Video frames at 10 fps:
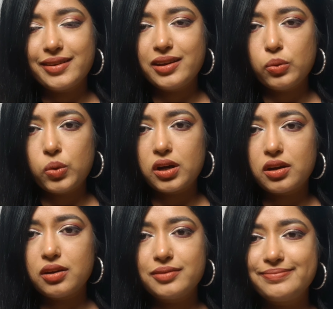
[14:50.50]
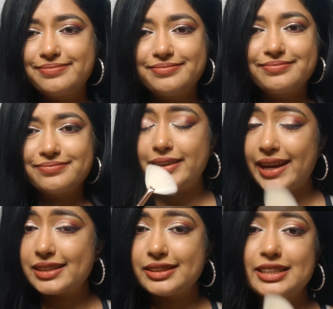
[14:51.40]
It'll work.
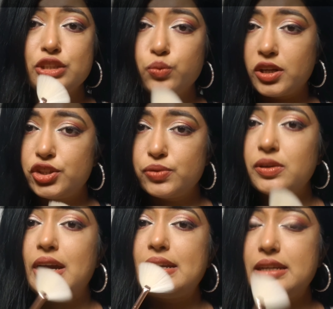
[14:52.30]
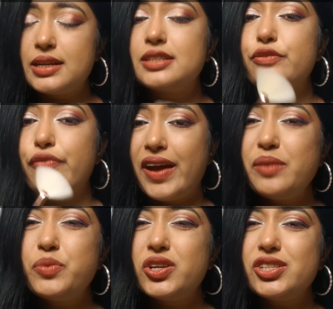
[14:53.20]
Next is 129 Lux
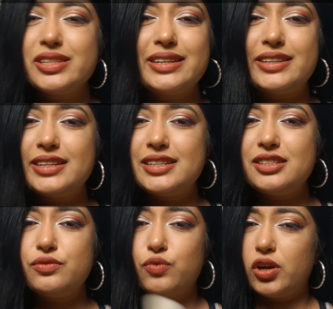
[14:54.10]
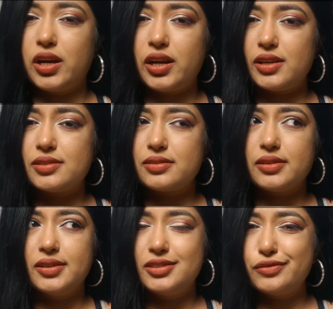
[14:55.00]
fan brush. It is what it is.
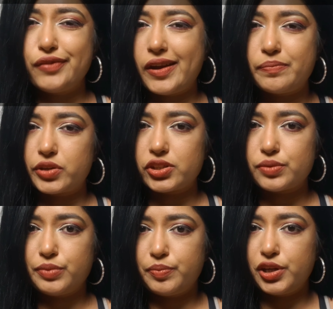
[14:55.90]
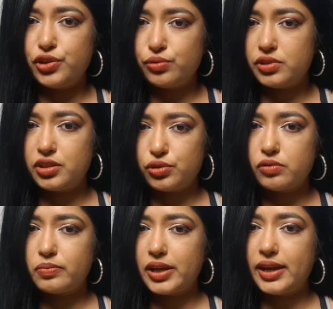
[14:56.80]
It's a fan brush. People use it to
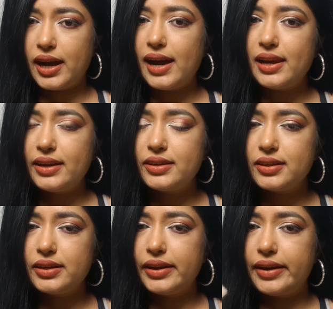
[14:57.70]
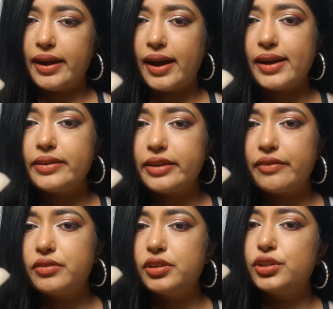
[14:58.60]
apply highlighter and I
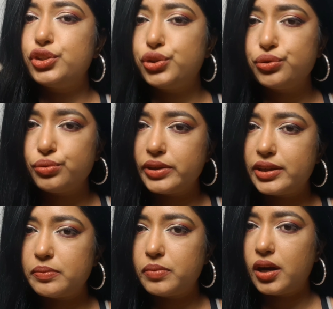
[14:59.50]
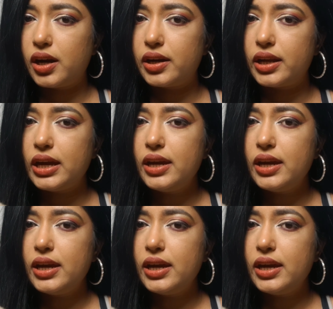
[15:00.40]
never do it, but